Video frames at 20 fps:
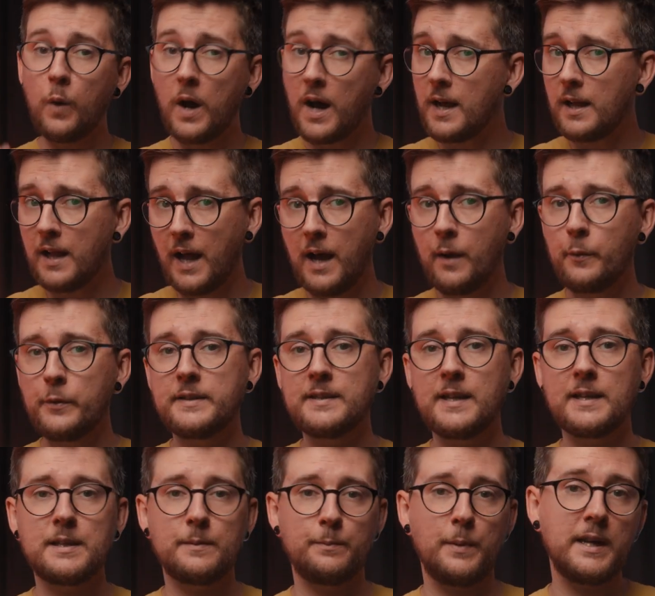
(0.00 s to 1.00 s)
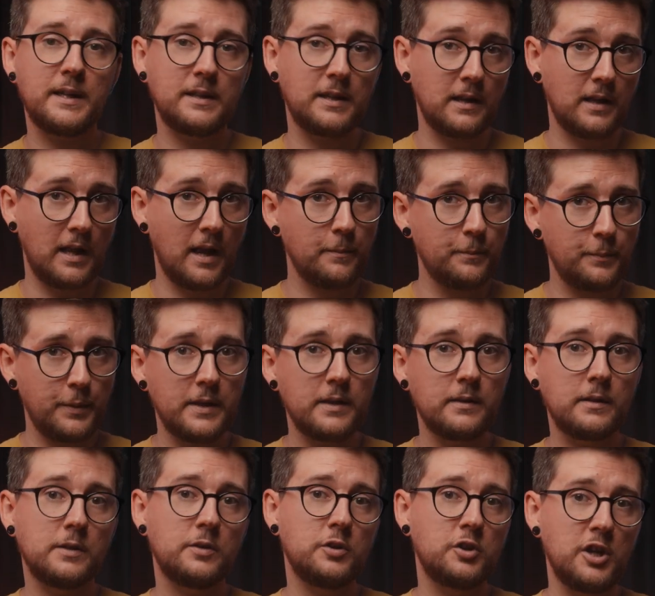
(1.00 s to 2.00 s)
while I was expecting a
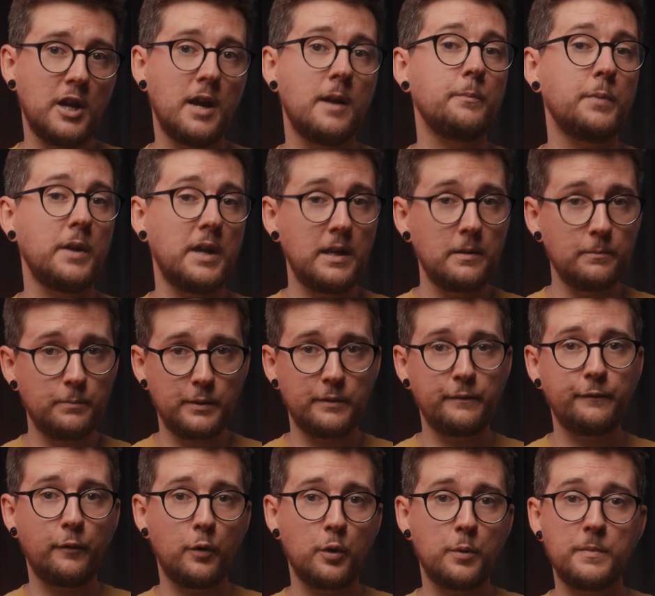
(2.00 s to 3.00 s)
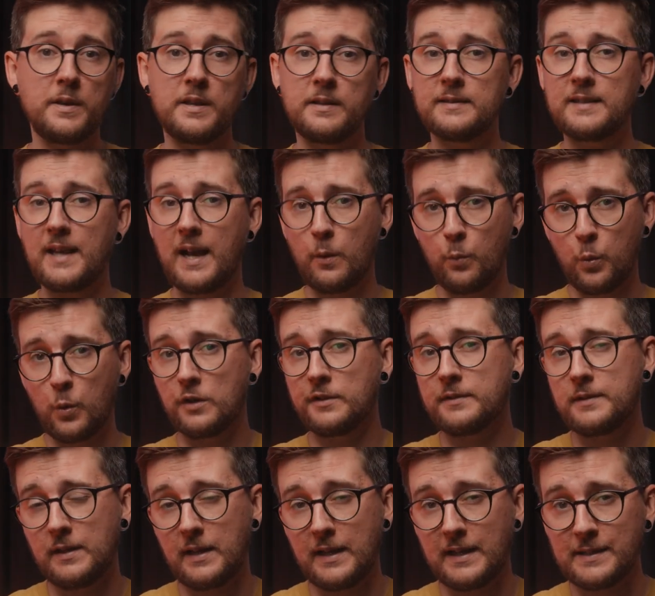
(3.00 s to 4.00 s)
big jump in performance, I
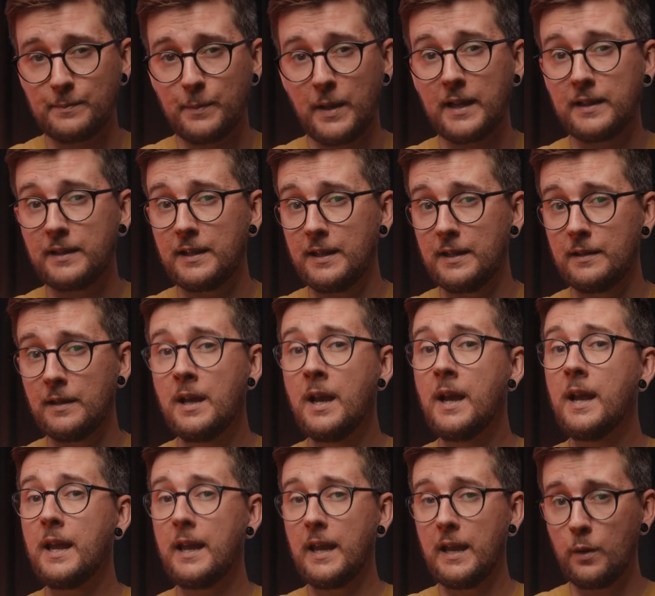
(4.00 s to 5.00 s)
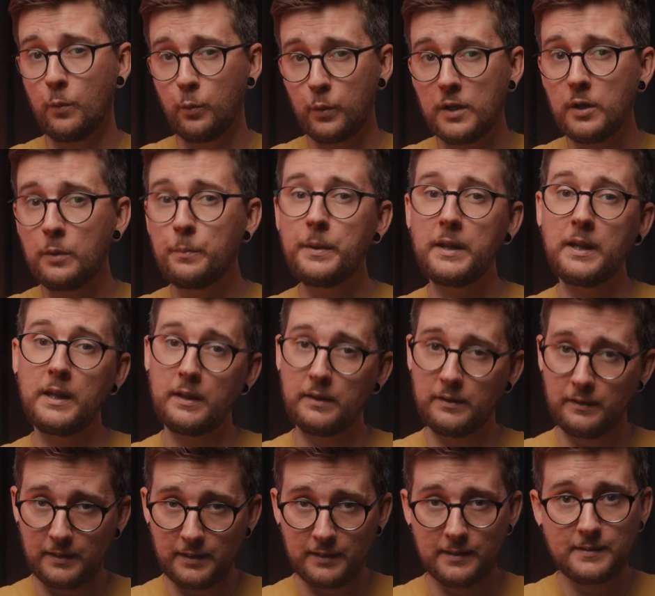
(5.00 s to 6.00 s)
wasn't expecting it will be
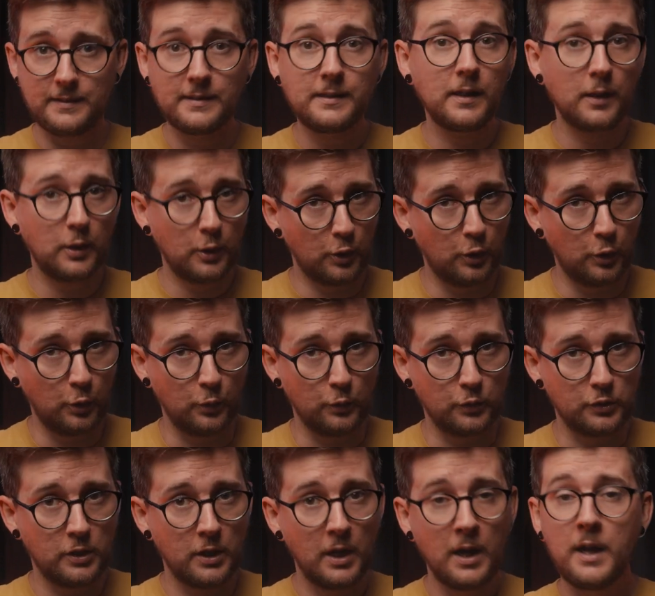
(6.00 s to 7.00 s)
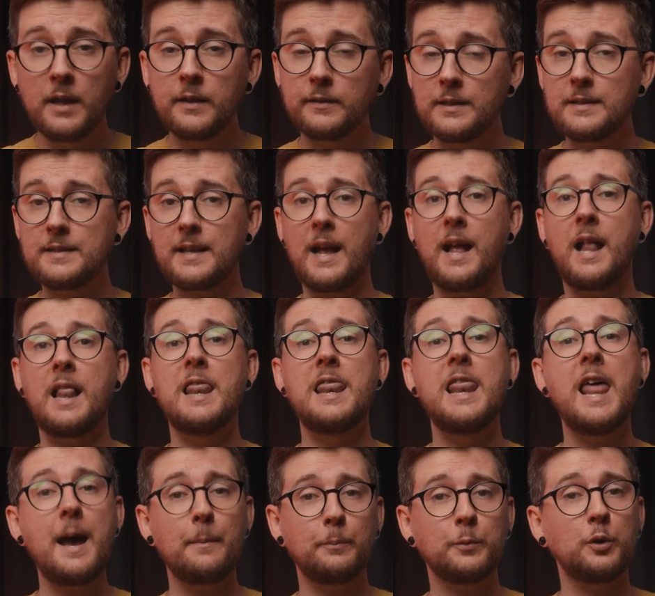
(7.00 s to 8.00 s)
this huge. This
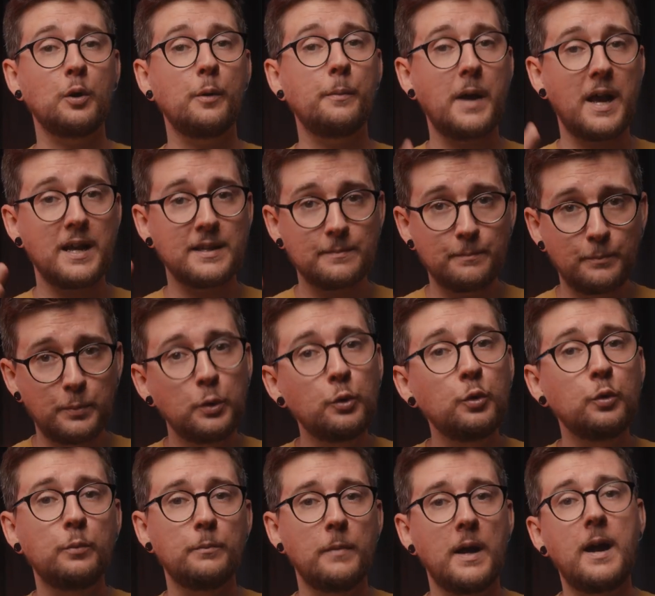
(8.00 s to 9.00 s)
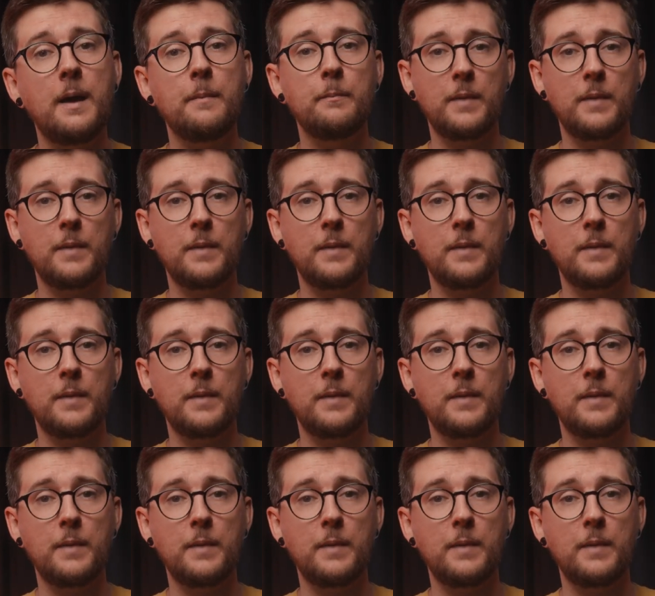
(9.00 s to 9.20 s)
laptop has blew my